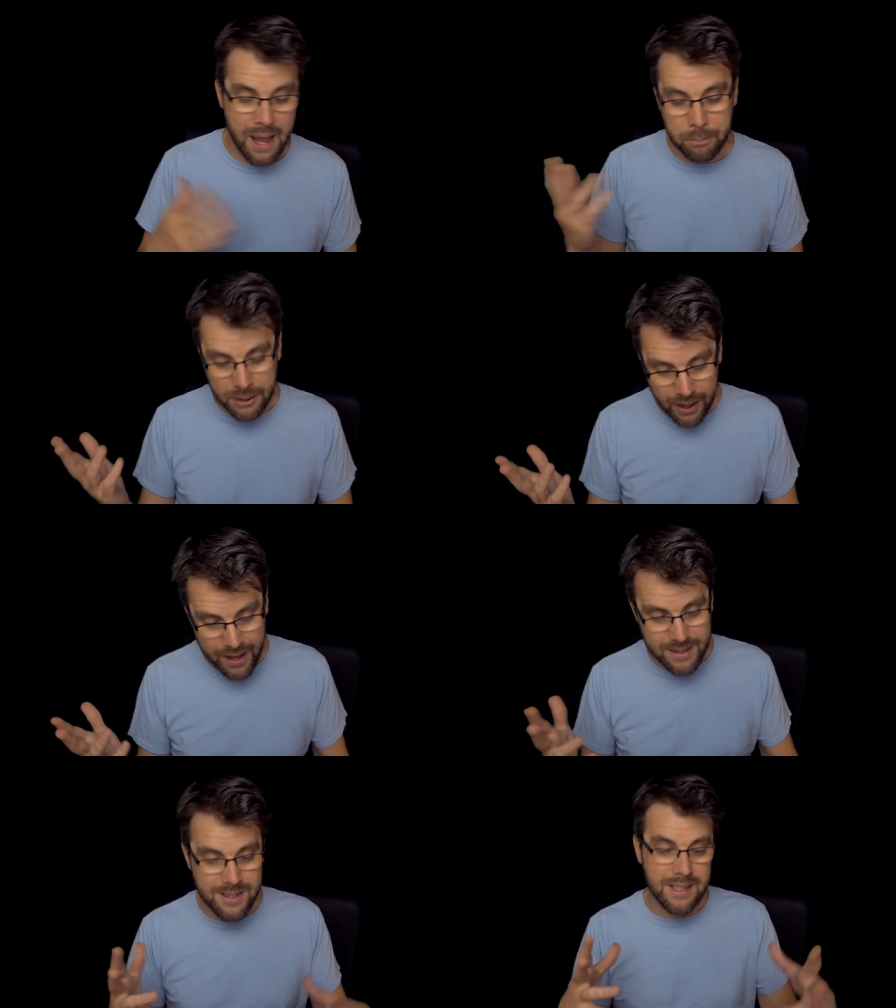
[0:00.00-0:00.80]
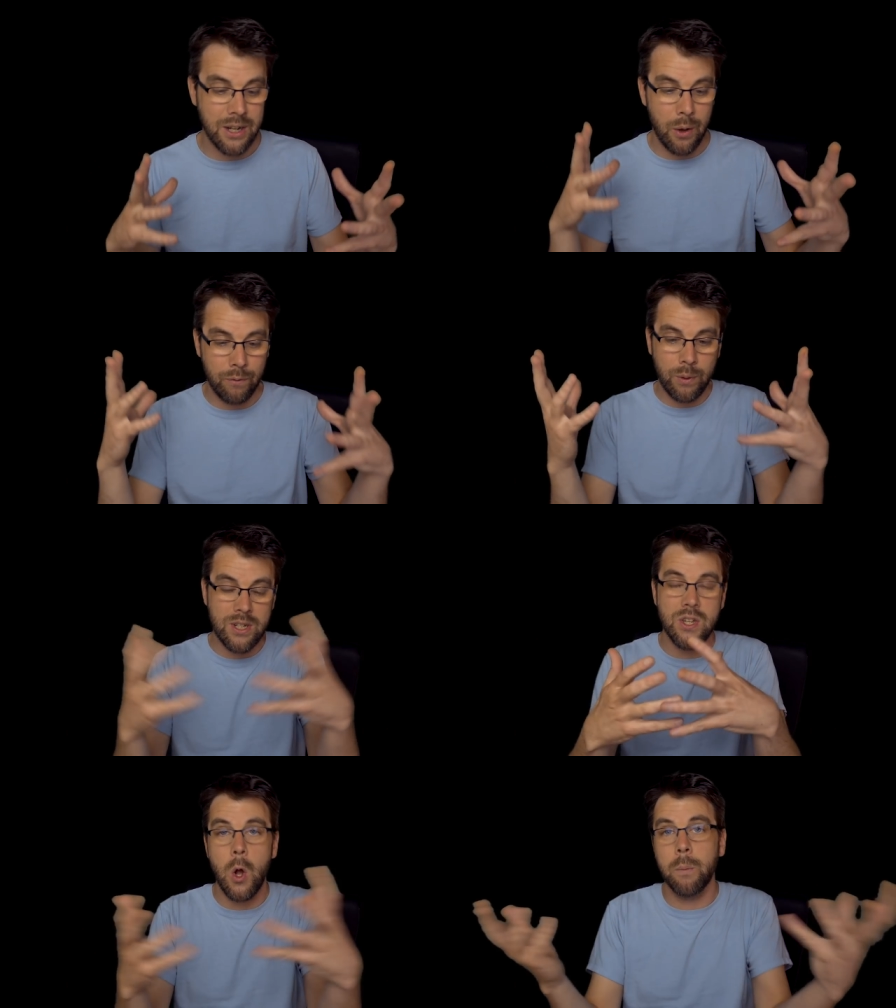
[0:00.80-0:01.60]
And plus, you know, if we
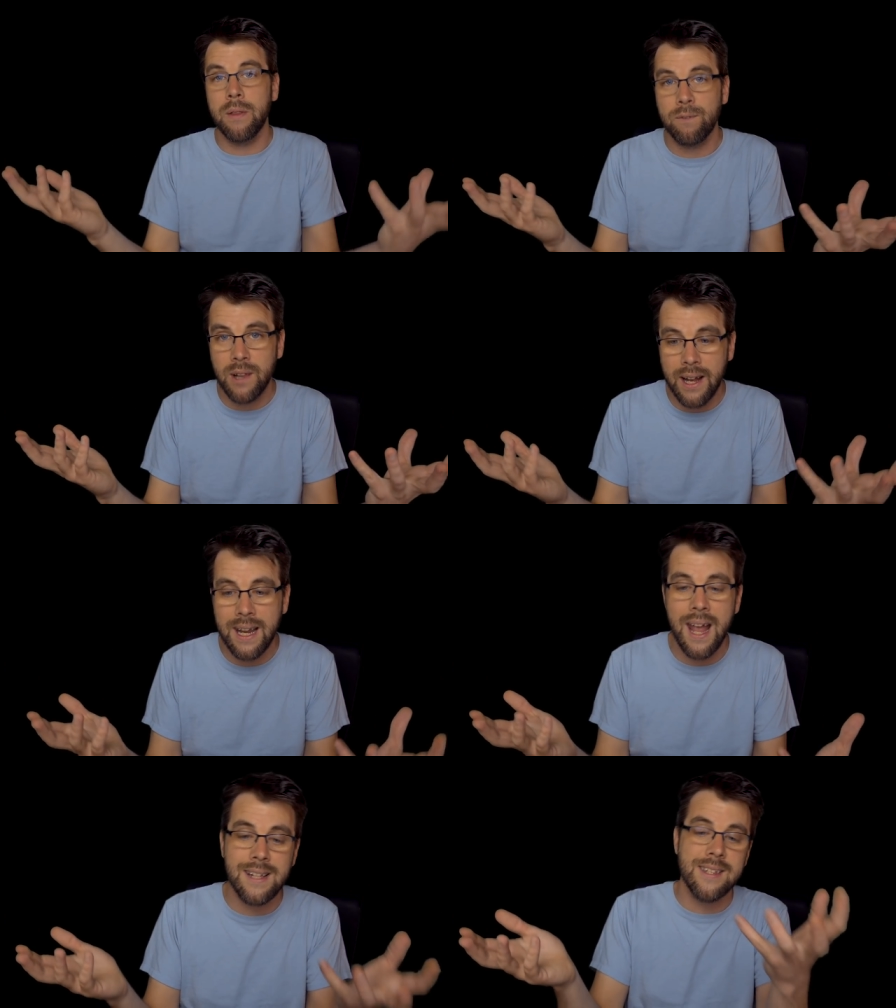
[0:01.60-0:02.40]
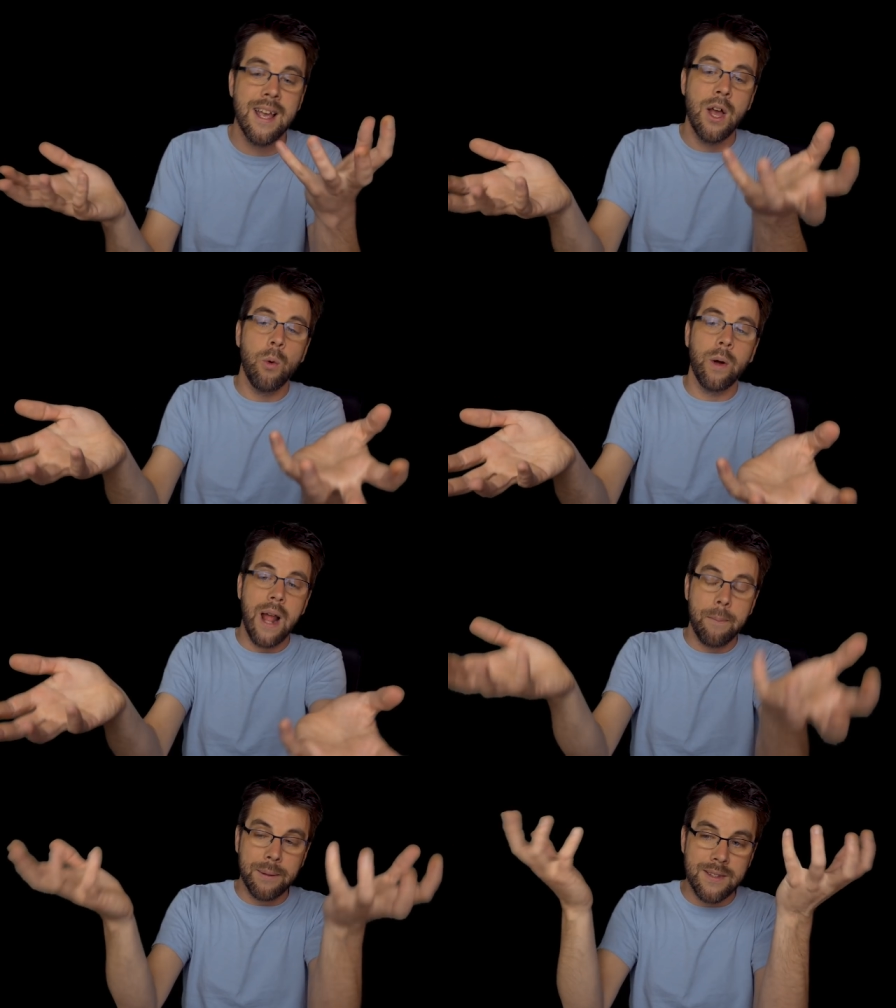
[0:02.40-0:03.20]
just open the floodgates, what
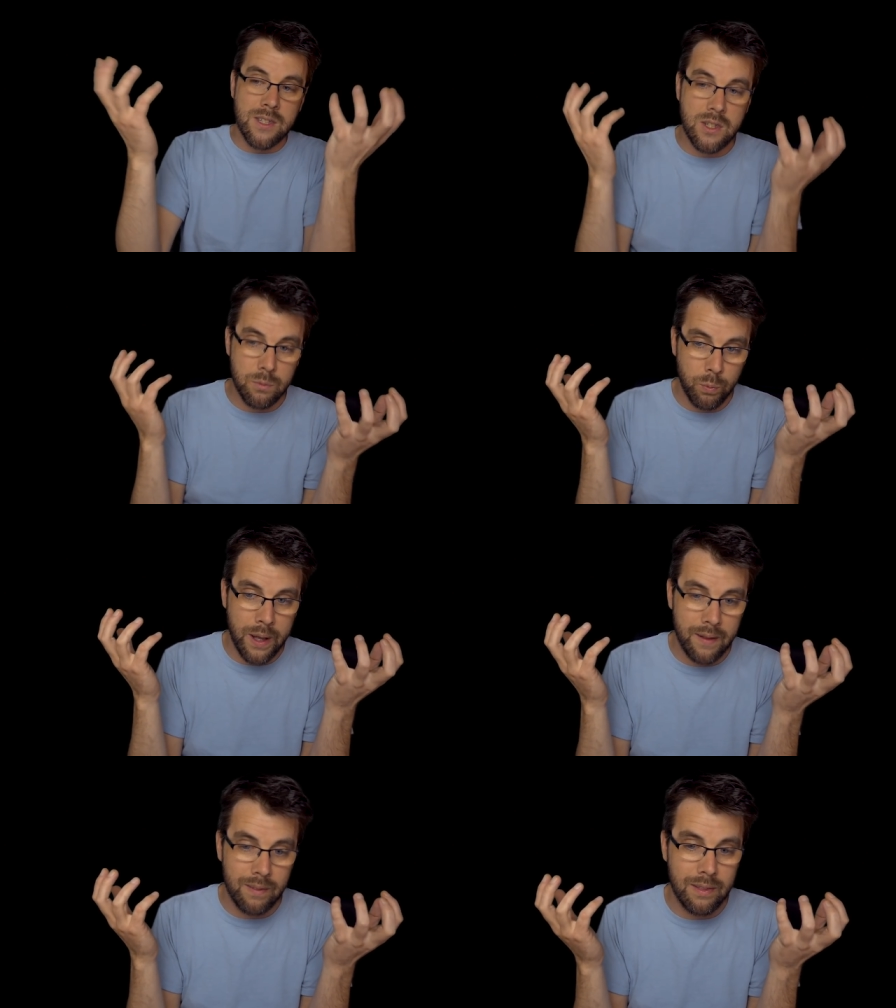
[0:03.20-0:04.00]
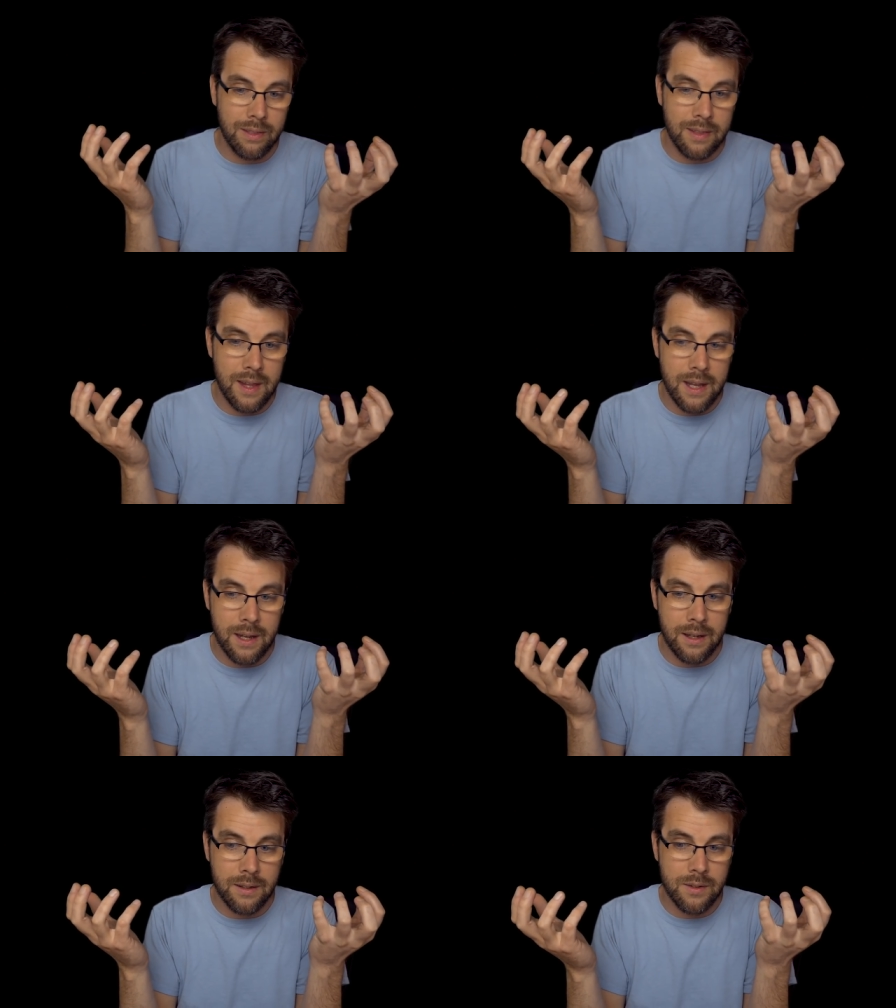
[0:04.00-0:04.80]
happens when
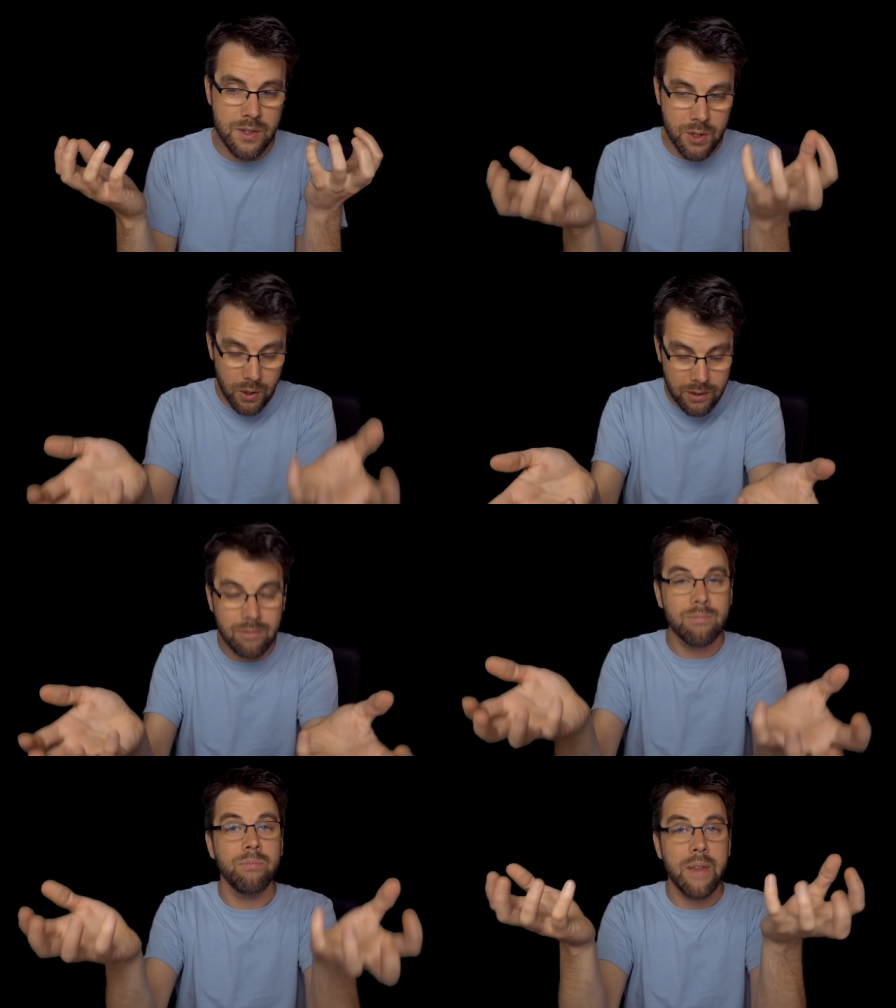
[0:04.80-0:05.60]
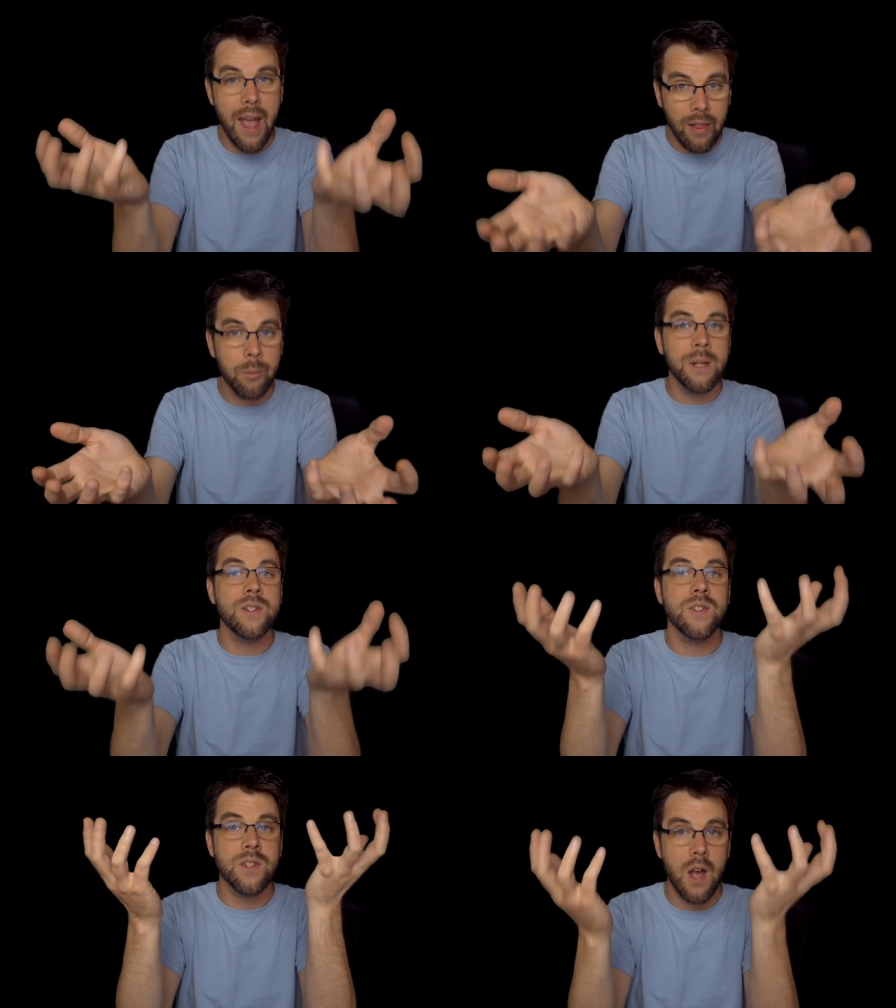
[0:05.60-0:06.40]
the certain
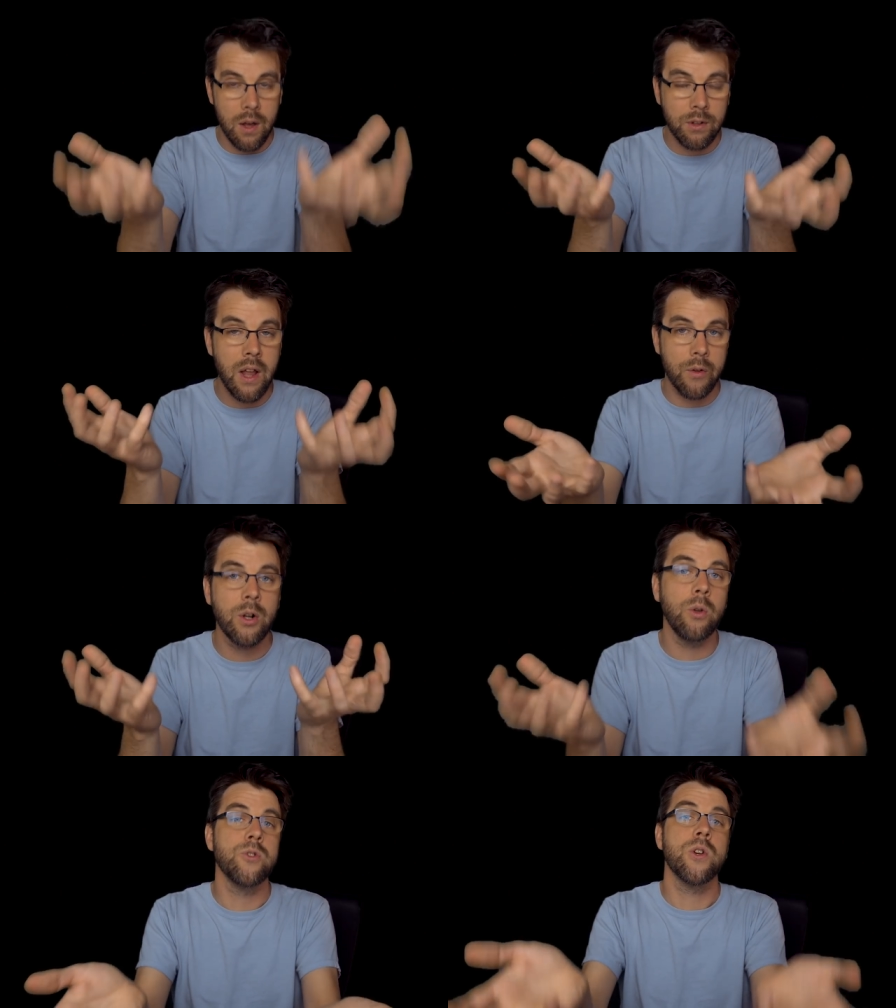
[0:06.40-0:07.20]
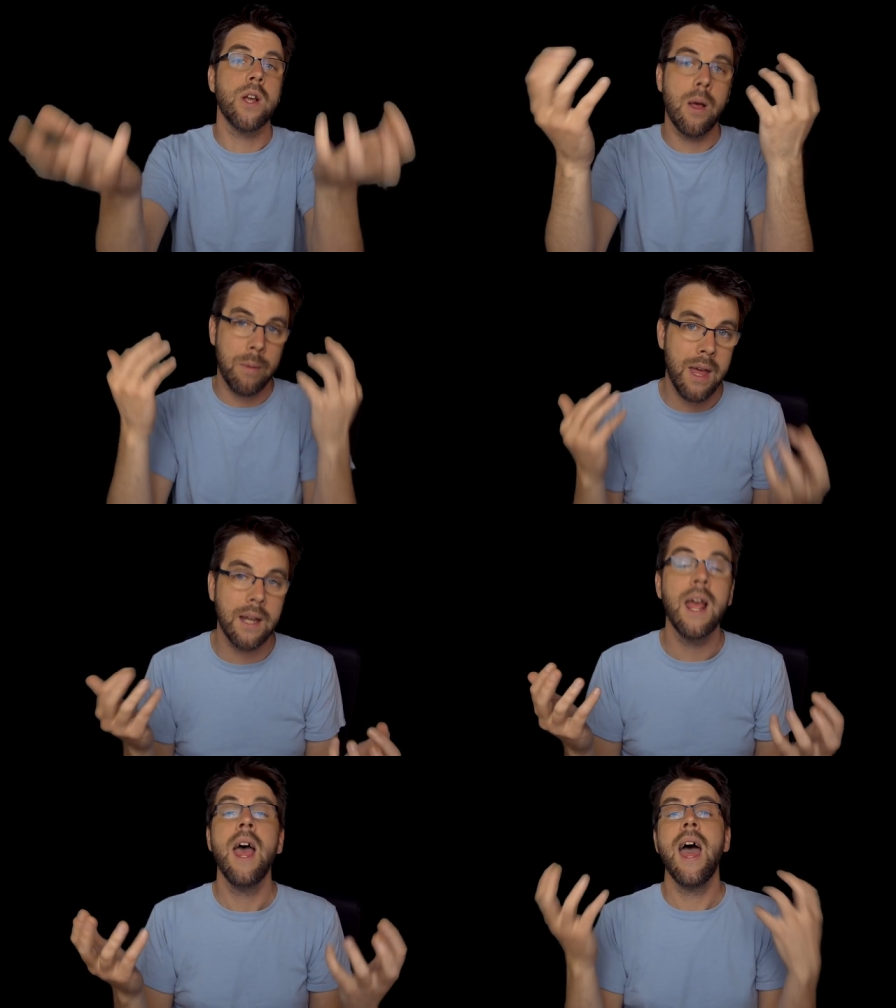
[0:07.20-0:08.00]
elements of another culture come in?